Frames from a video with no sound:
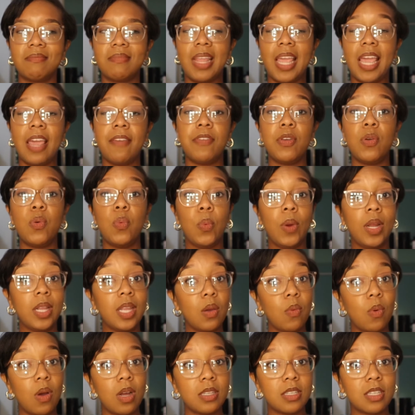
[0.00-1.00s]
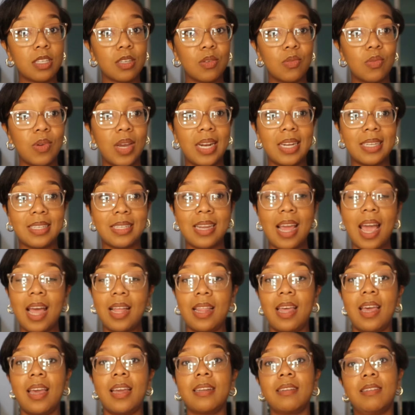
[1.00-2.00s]
If you really want to, and it's
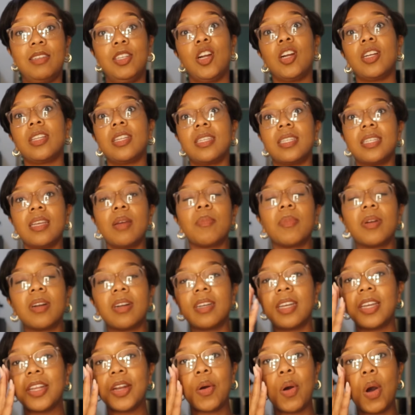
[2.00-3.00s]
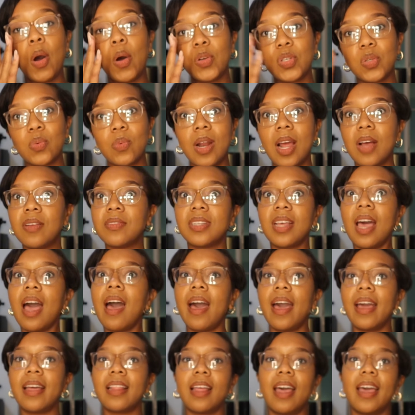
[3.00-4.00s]
not like during the summer, you know, host one
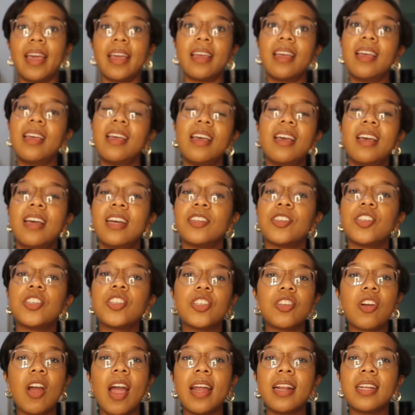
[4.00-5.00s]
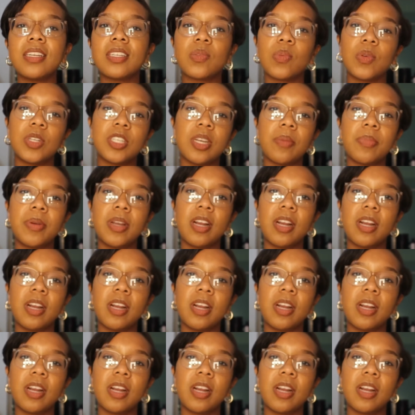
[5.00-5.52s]
outside. Like just try to switch up